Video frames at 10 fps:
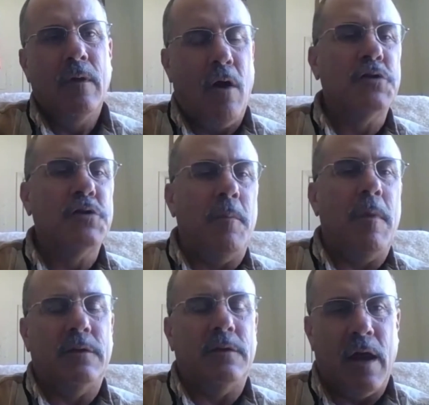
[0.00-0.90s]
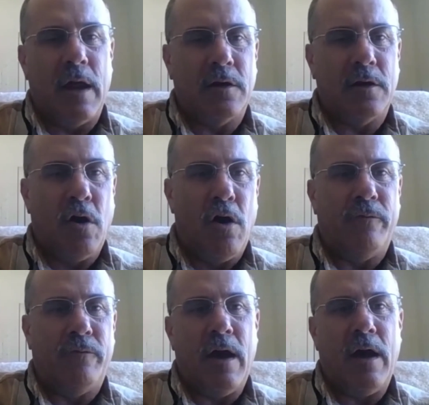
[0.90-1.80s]
also meant that I could call
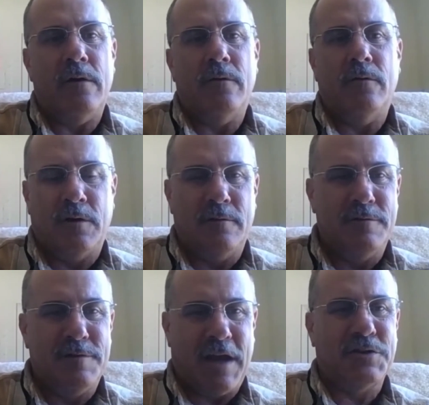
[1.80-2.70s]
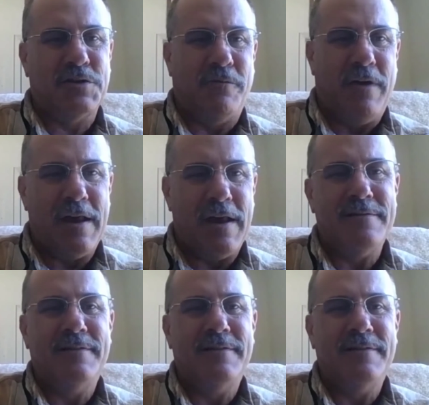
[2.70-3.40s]
the vet or text the vet